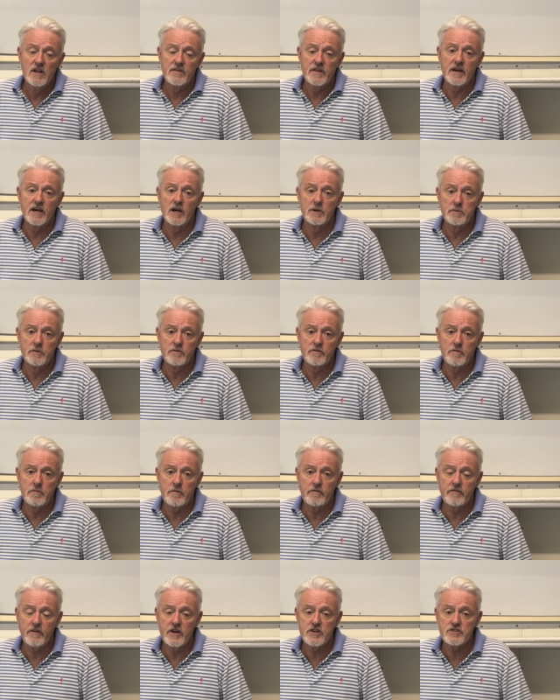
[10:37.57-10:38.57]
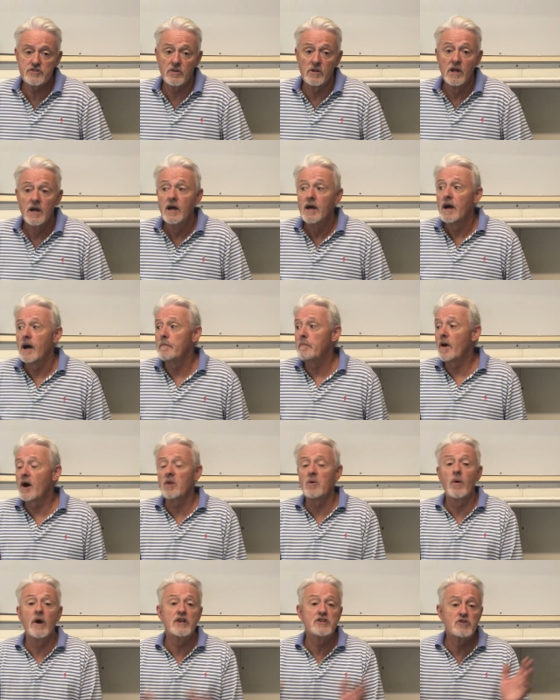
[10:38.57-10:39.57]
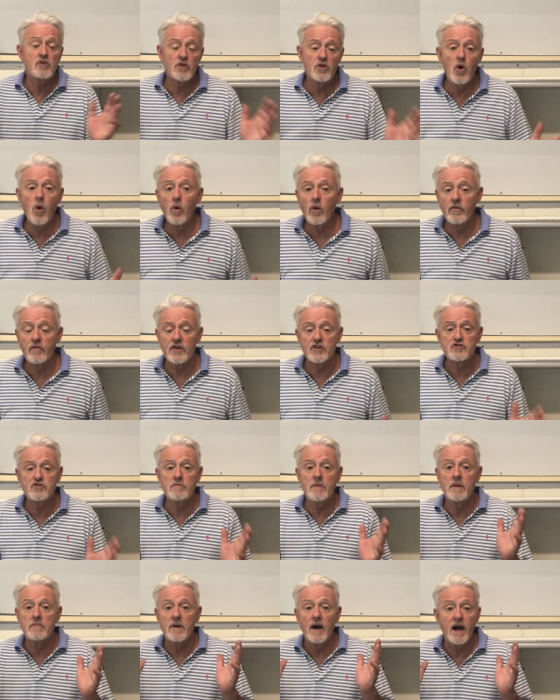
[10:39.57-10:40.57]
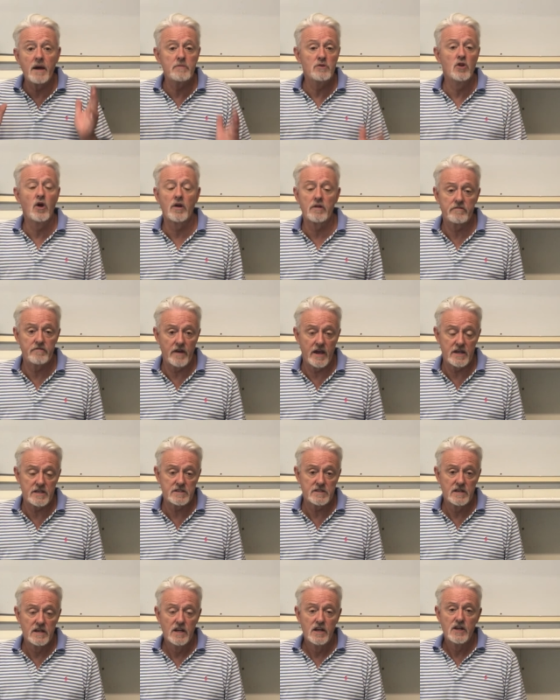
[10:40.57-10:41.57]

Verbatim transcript: the help of a professional. And by the way, during all of this, remember, I'm not a vet.